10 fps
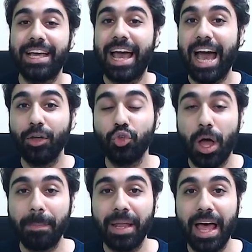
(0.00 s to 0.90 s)
How to
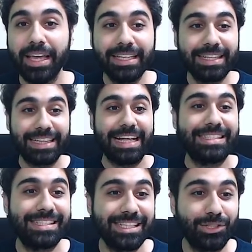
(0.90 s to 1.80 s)
apply it? Let's
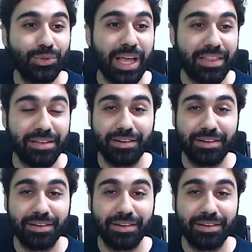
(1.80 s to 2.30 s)
see together.